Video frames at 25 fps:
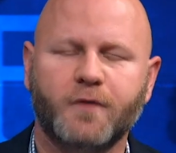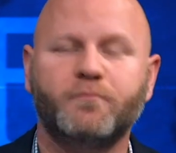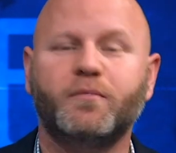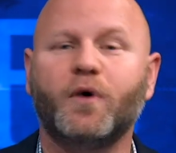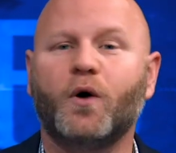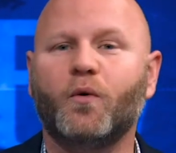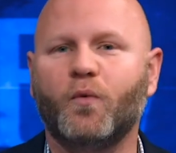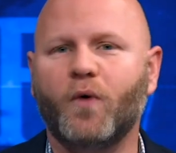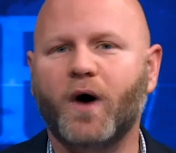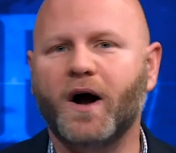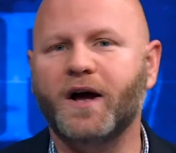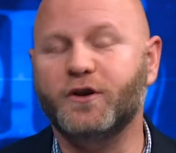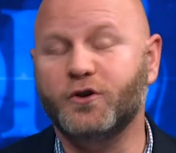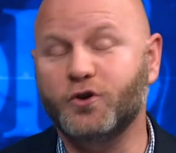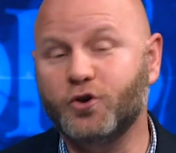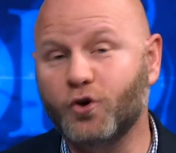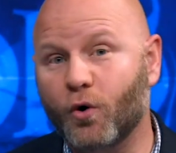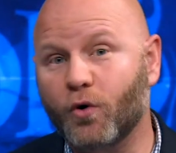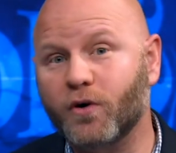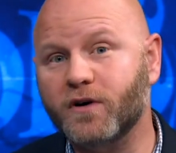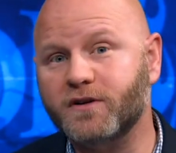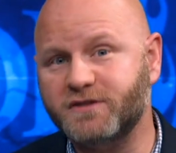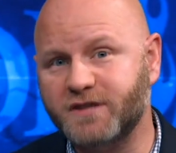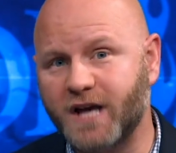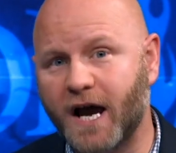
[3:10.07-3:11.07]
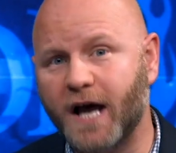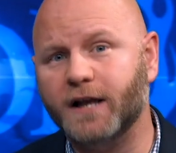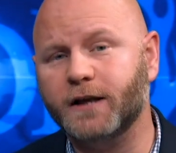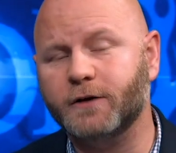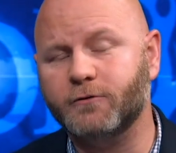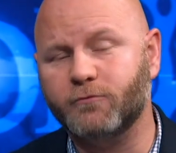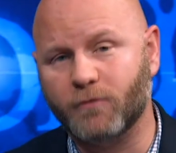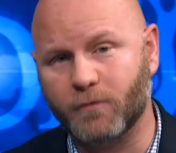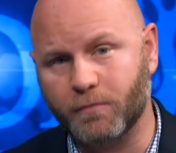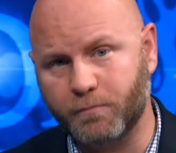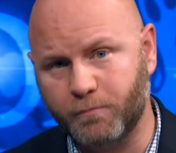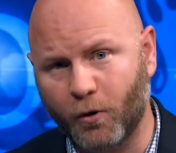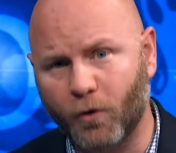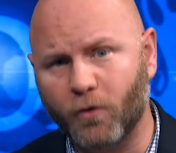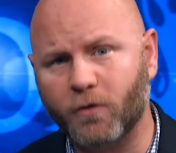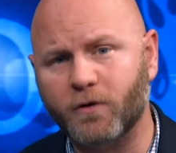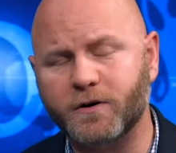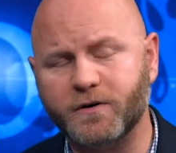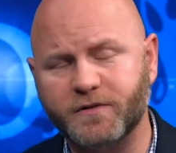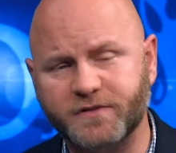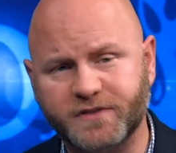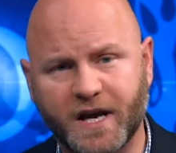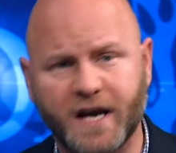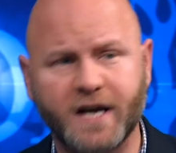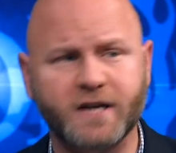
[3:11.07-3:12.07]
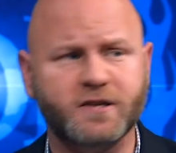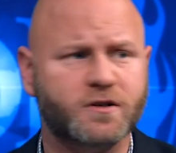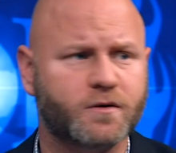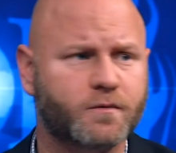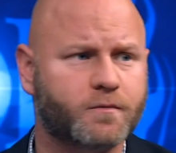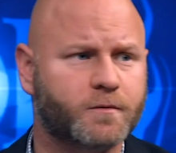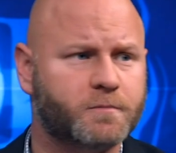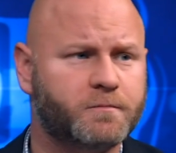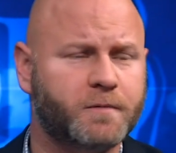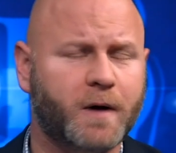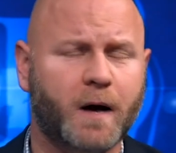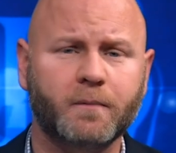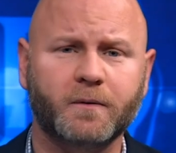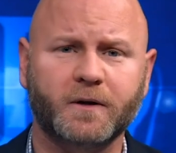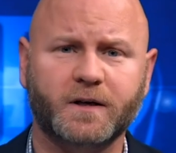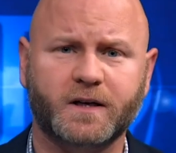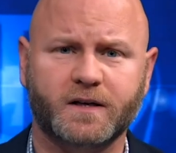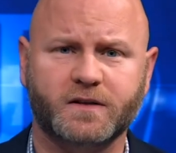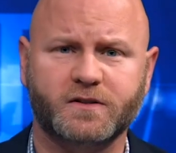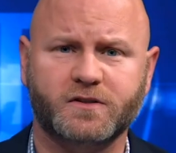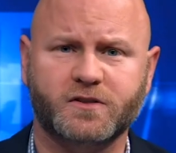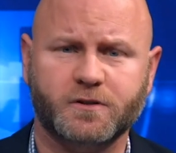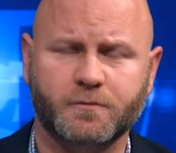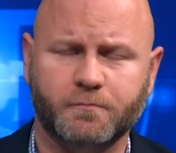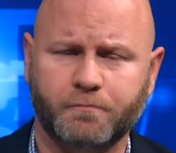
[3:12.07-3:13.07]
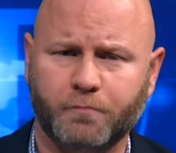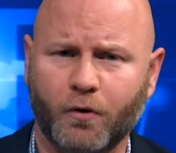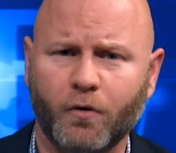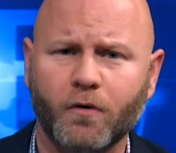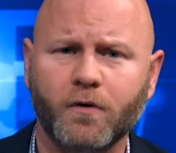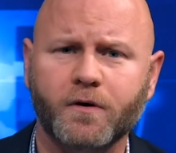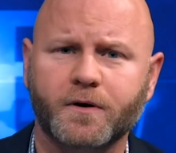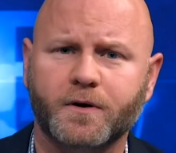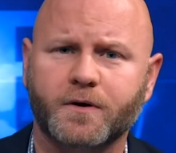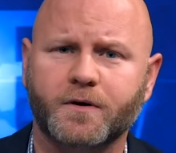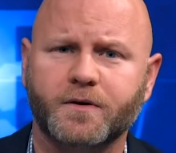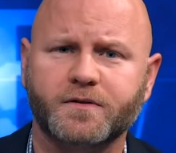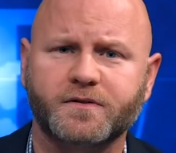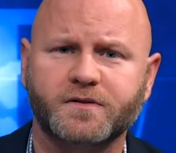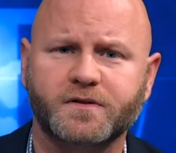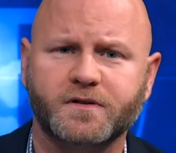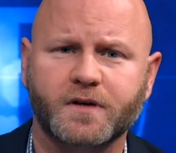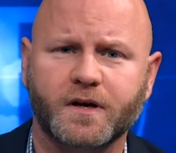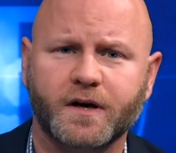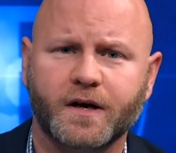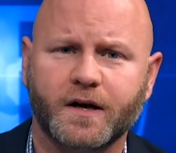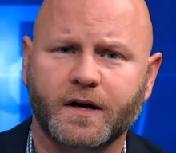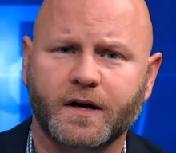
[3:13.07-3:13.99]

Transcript: but what you're telling reporters and your Republican supporters